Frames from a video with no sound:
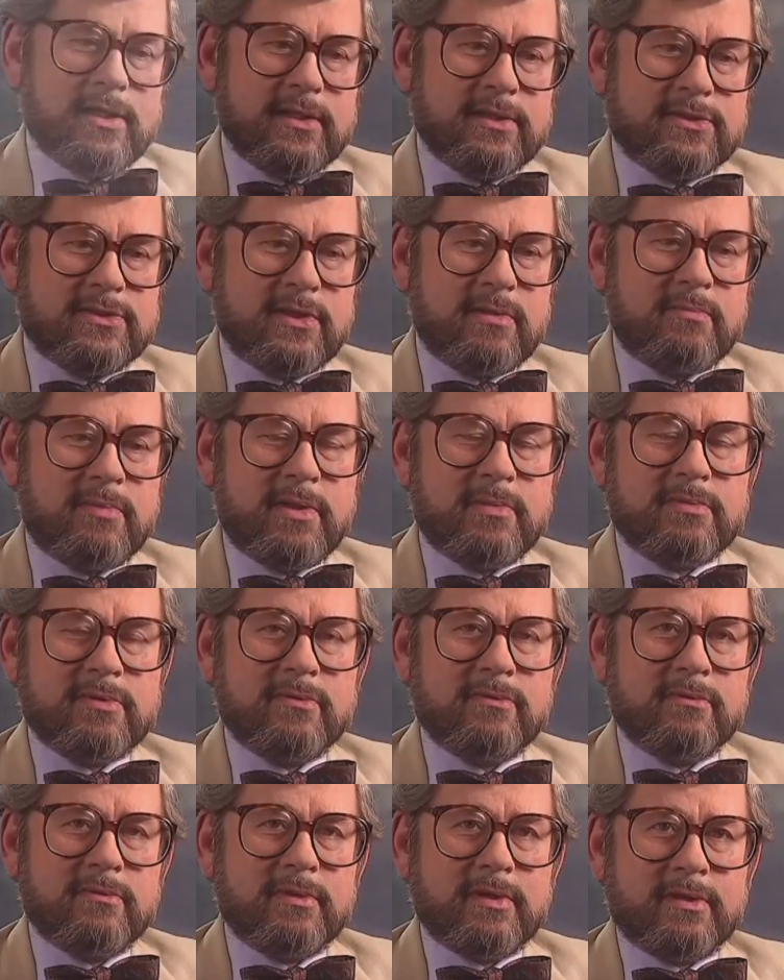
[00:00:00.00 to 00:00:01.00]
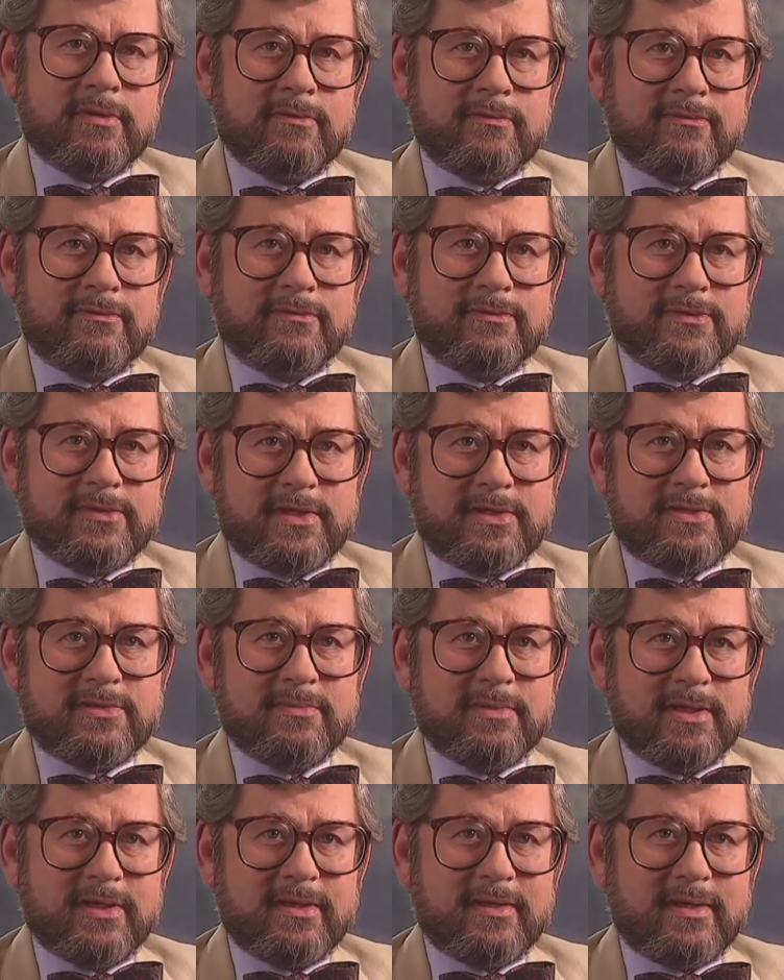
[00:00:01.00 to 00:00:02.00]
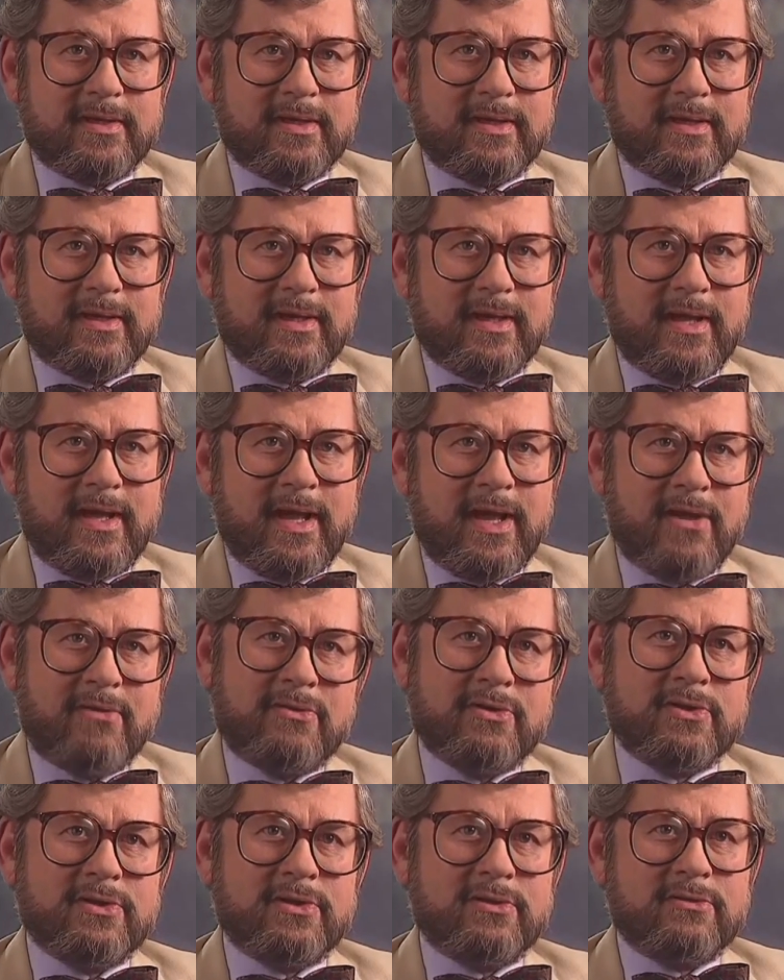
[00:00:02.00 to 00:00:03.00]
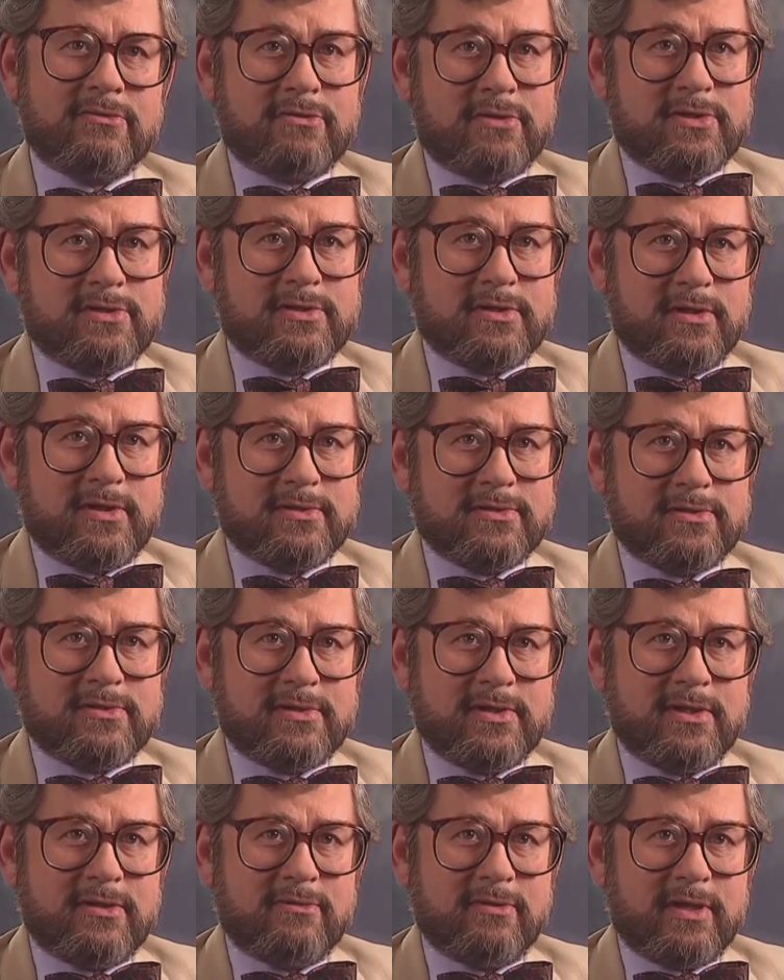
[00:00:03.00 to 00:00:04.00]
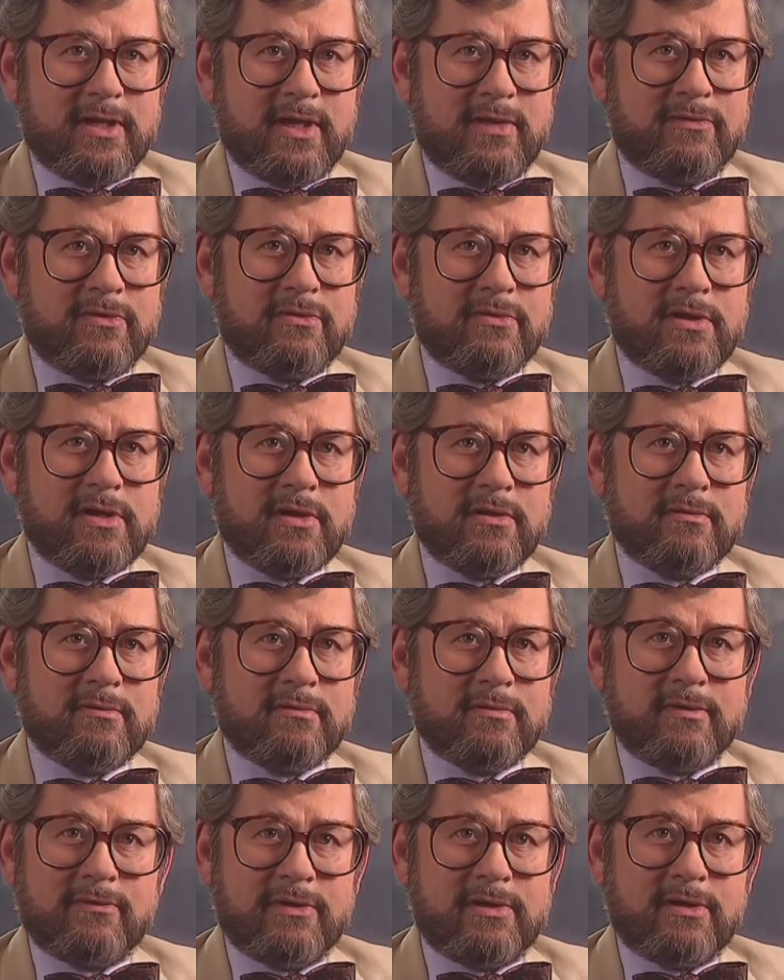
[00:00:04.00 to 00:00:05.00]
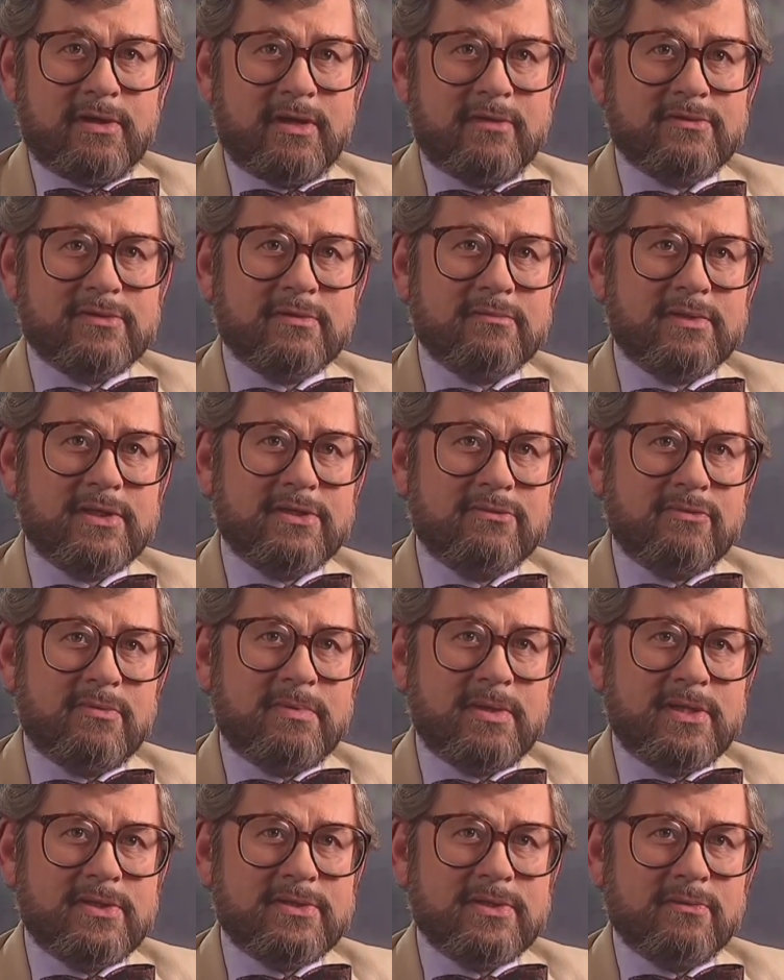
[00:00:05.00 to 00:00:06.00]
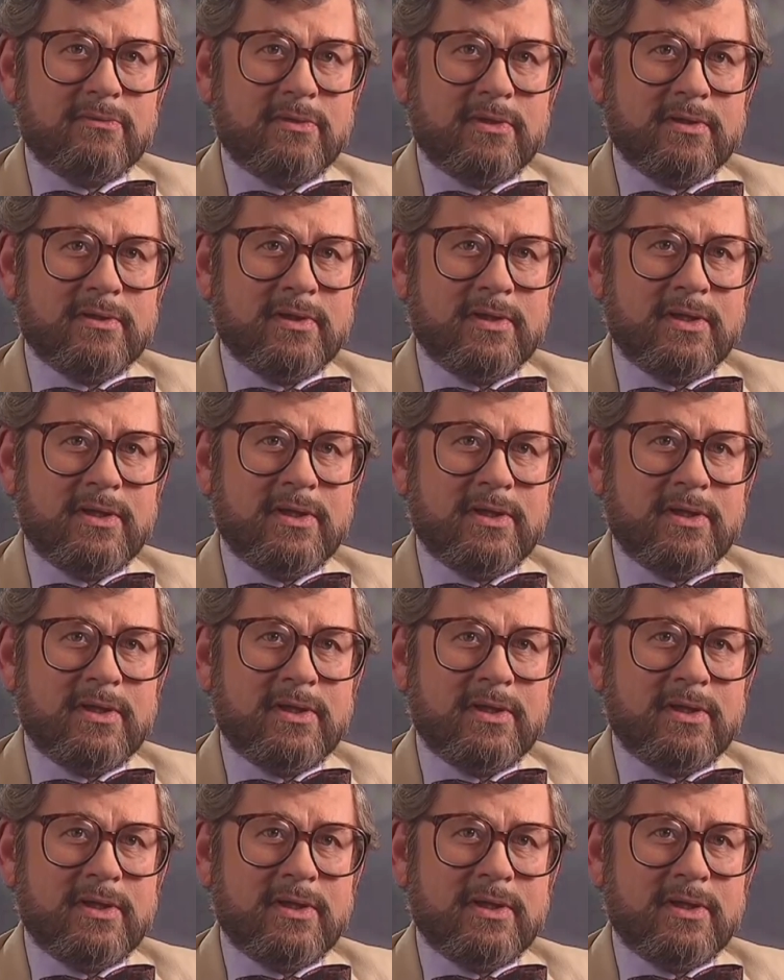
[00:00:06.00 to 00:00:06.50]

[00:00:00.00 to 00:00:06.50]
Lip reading: Some people have said to me, how can you criticise a theory if you don't have something to replace it with?